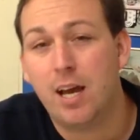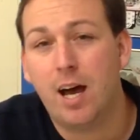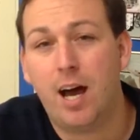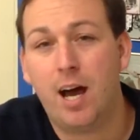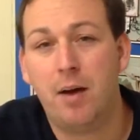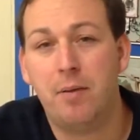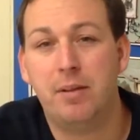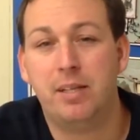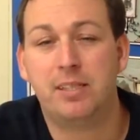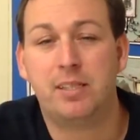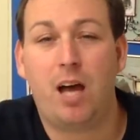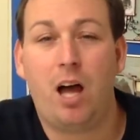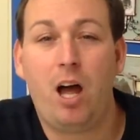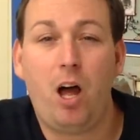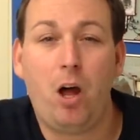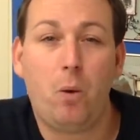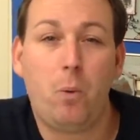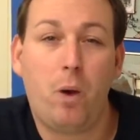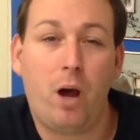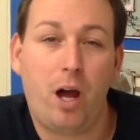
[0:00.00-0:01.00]
There's a
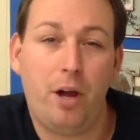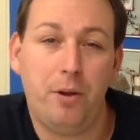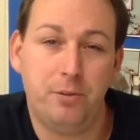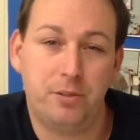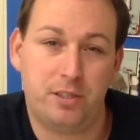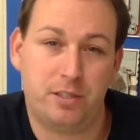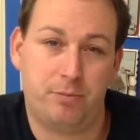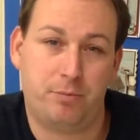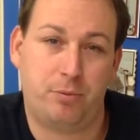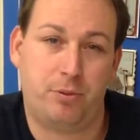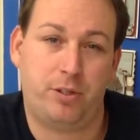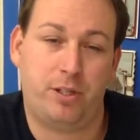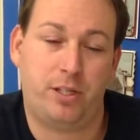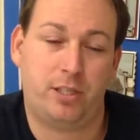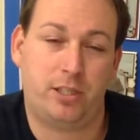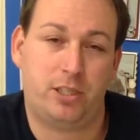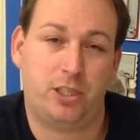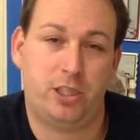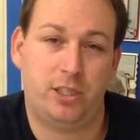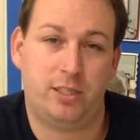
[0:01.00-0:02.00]
whole host of
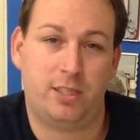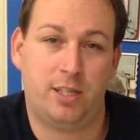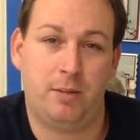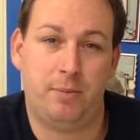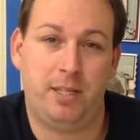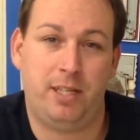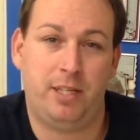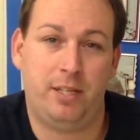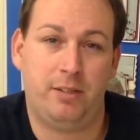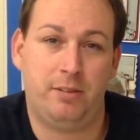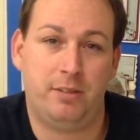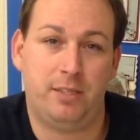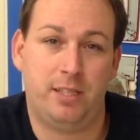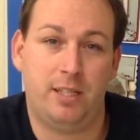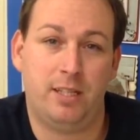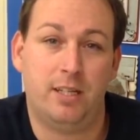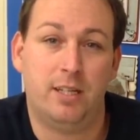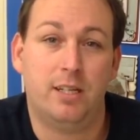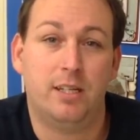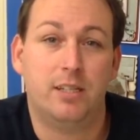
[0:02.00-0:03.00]
products she's going to be
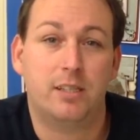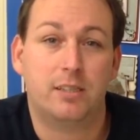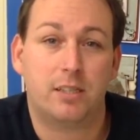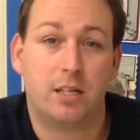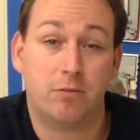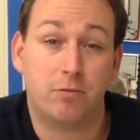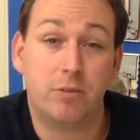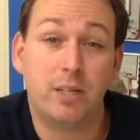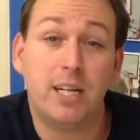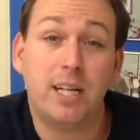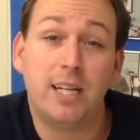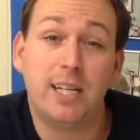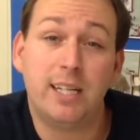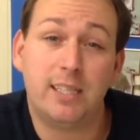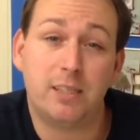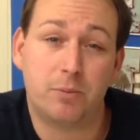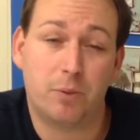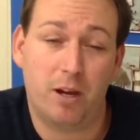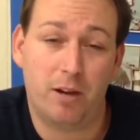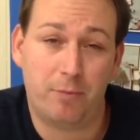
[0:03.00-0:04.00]
using, so it really
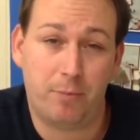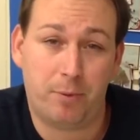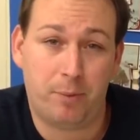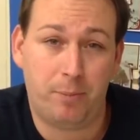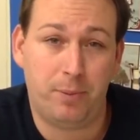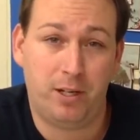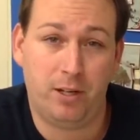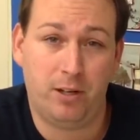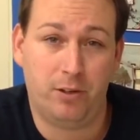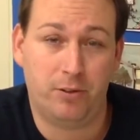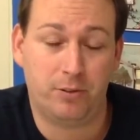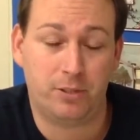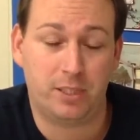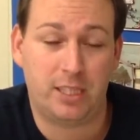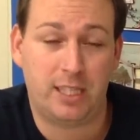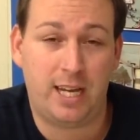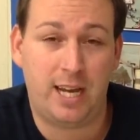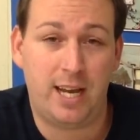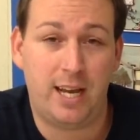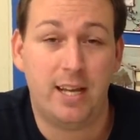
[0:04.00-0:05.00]
is worth popping along to
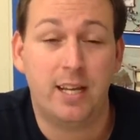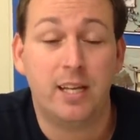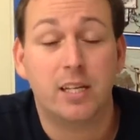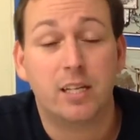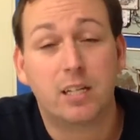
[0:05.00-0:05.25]
that.